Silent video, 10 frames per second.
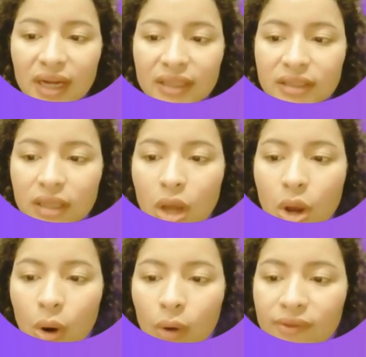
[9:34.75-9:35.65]
of the
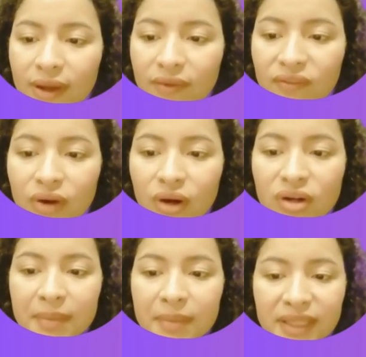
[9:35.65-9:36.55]
first
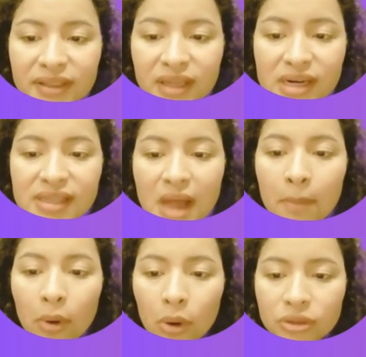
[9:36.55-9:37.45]
metatarsal bone
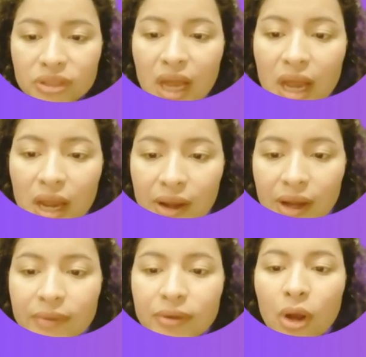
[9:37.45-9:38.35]
head
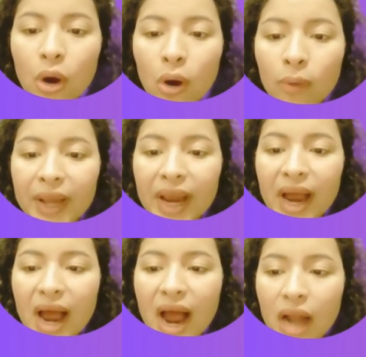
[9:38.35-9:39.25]
of the
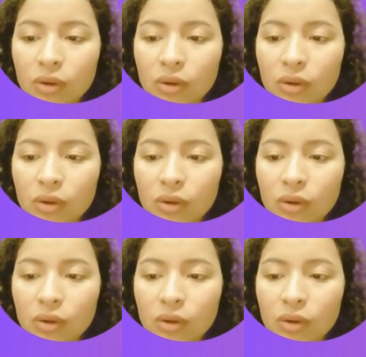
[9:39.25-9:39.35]
hallux,